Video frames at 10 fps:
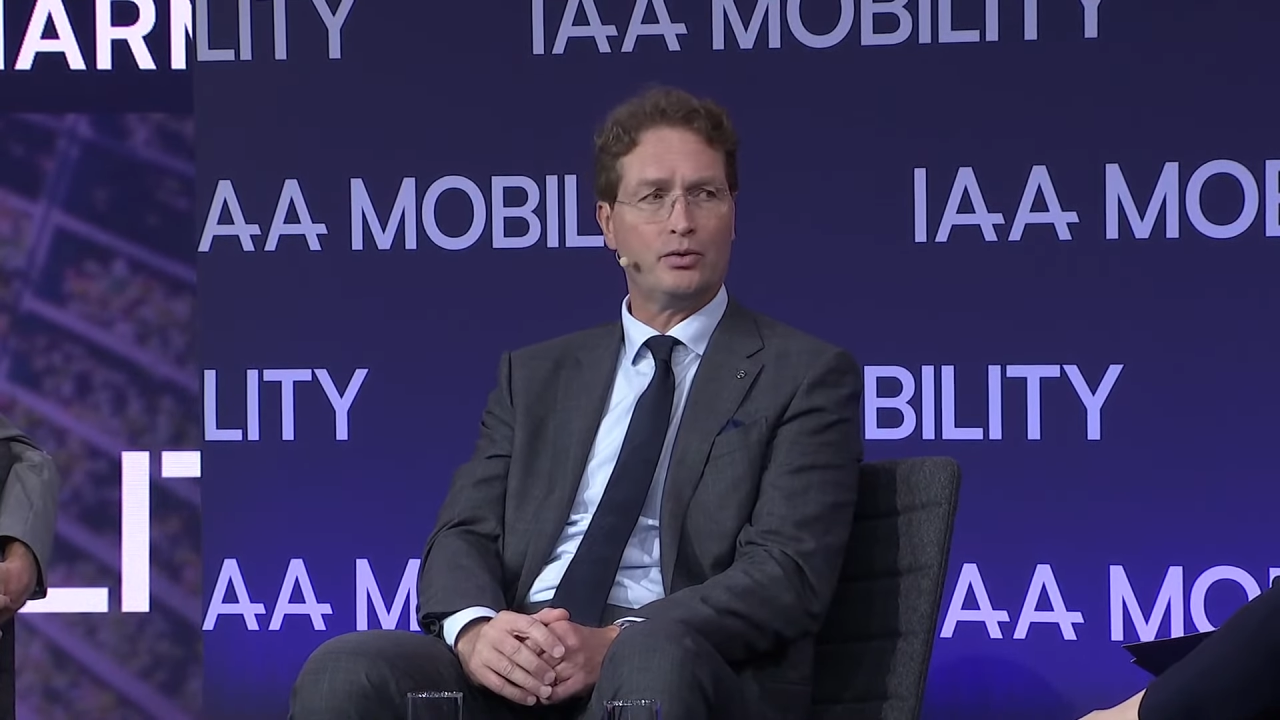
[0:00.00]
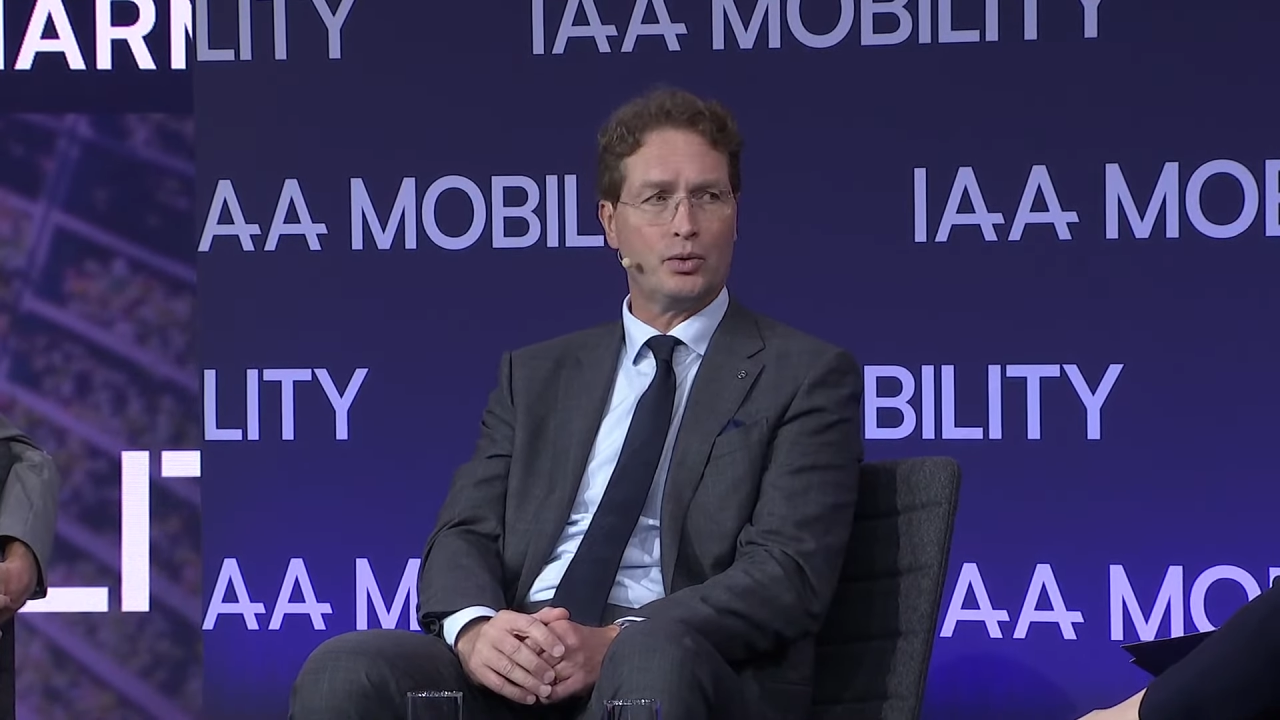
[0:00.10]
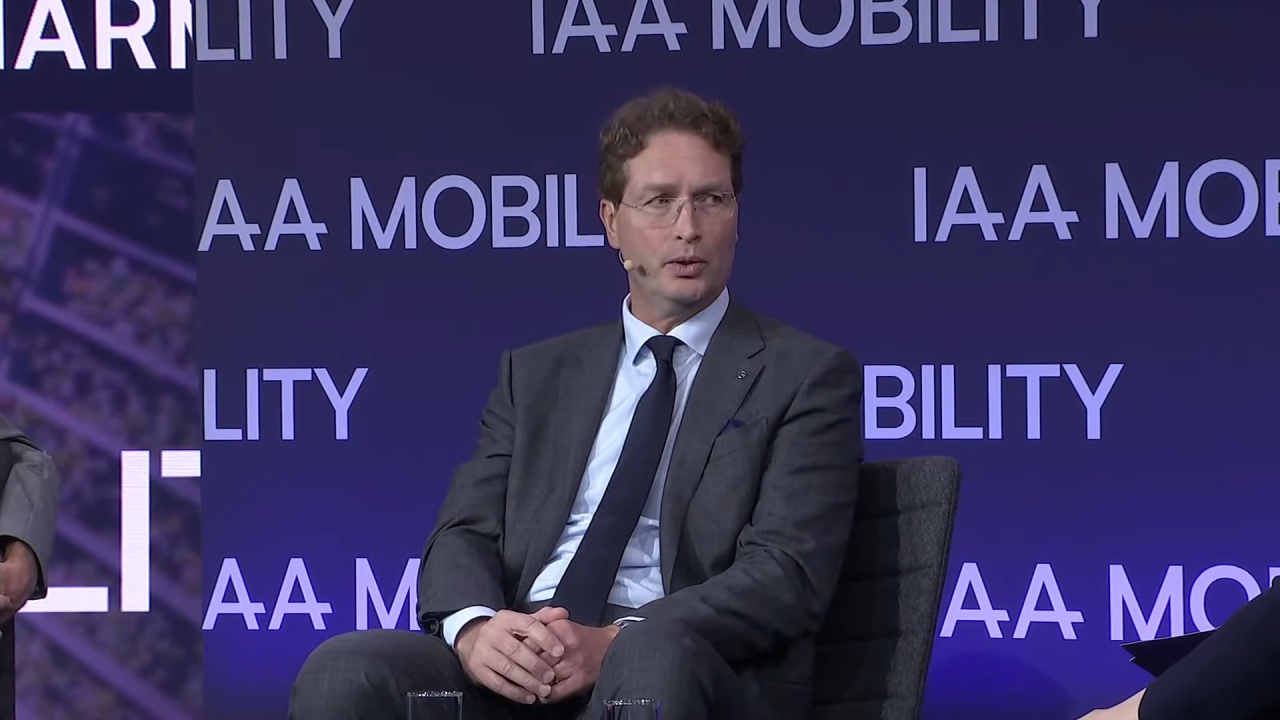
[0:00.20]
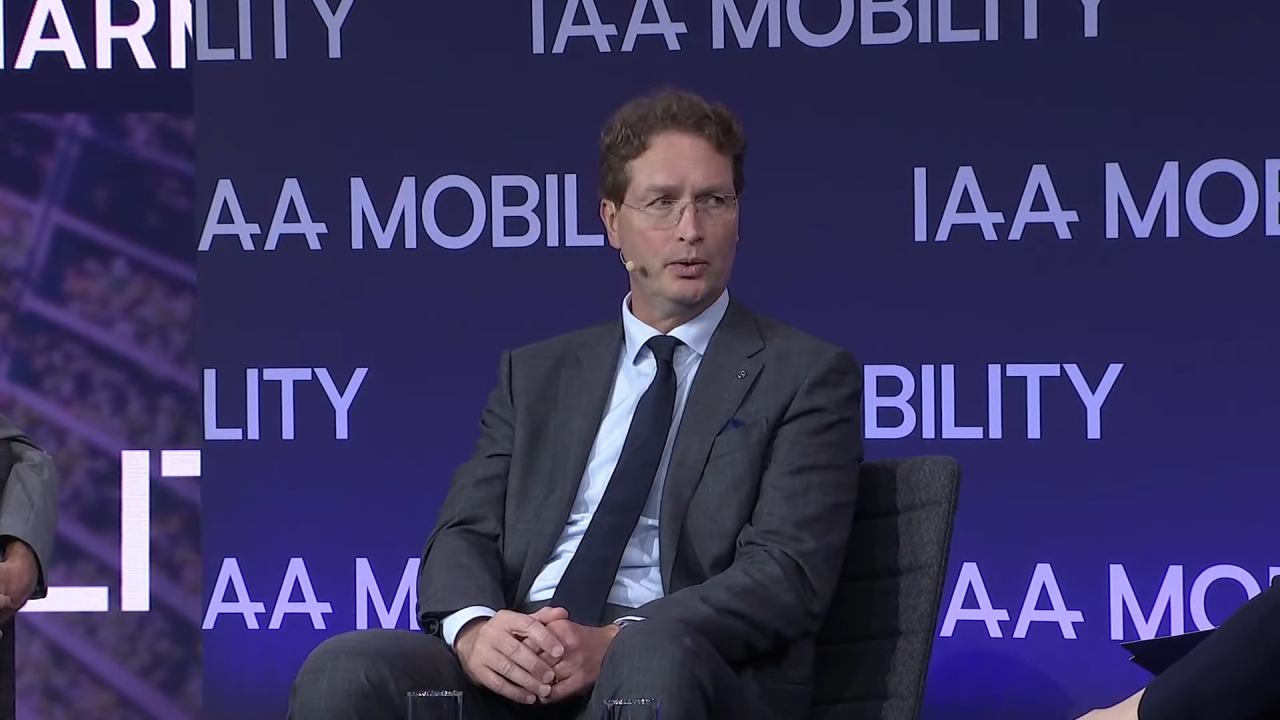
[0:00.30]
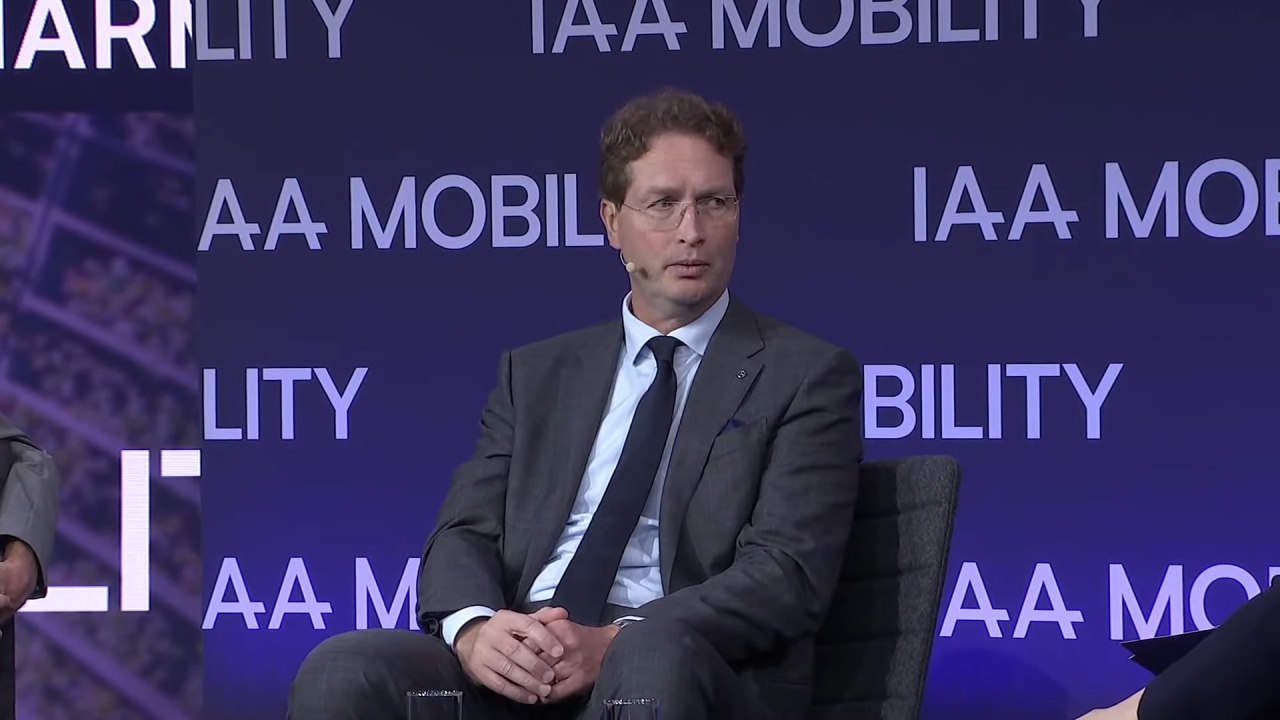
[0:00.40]

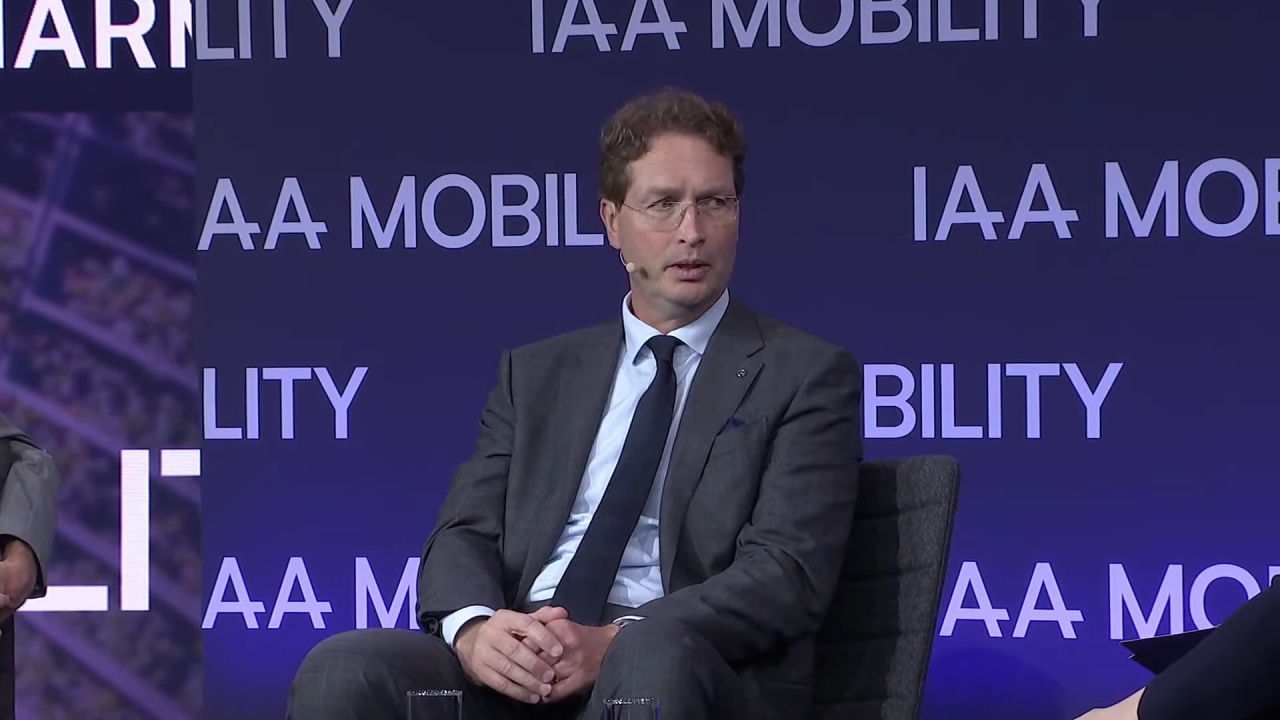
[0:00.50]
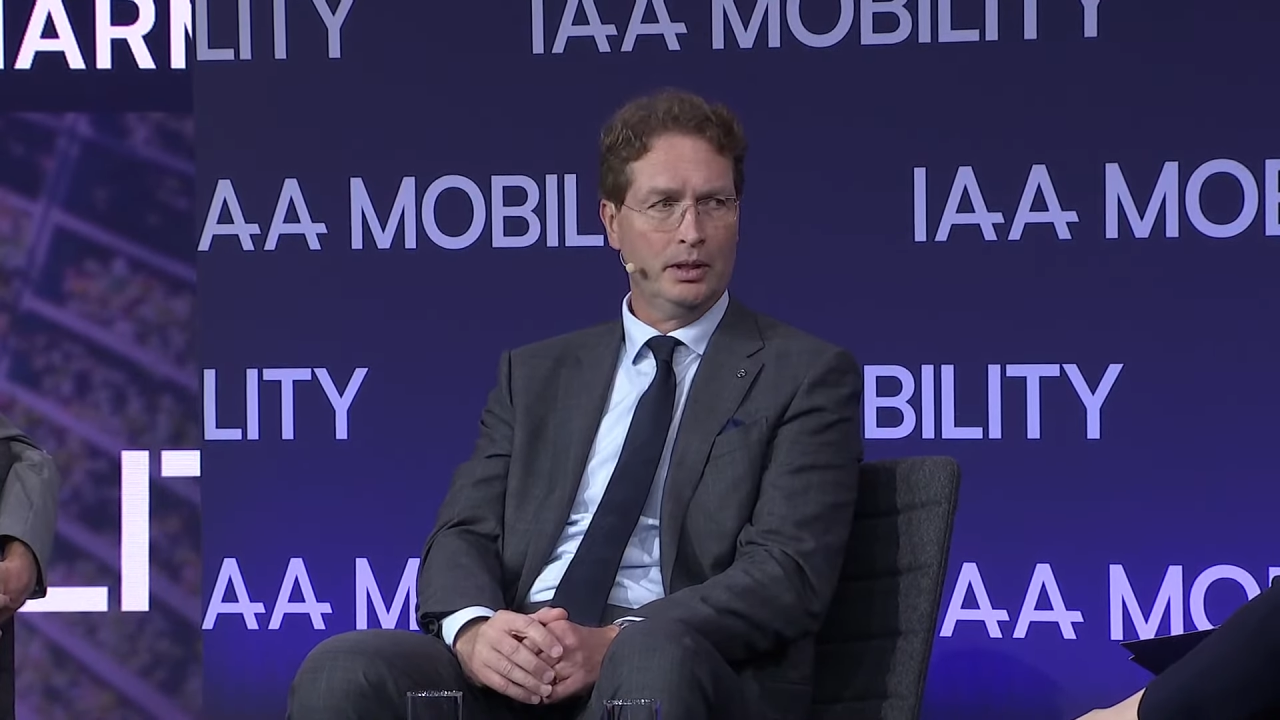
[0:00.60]
true